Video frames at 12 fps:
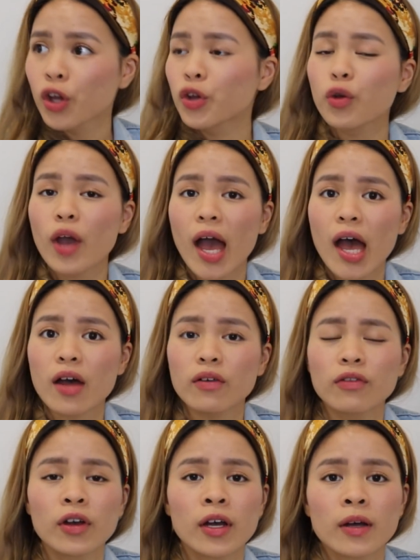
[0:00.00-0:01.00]
You
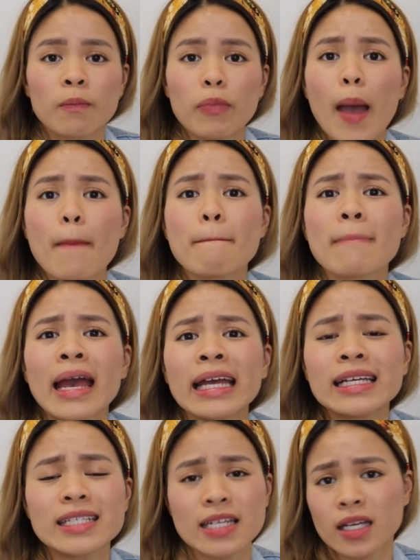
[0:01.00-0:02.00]
have
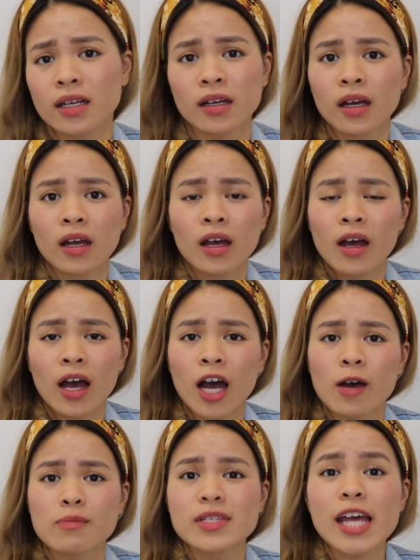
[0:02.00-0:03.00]
amazing
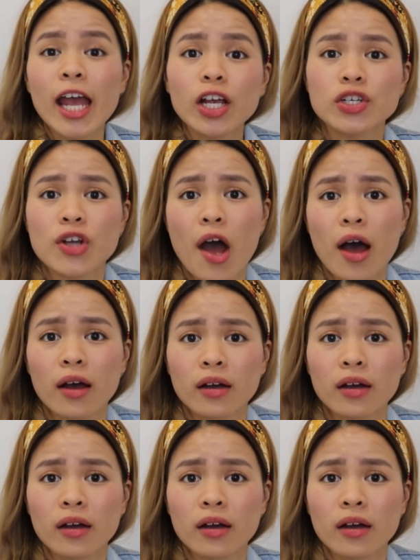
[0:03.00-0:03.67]
um, texture.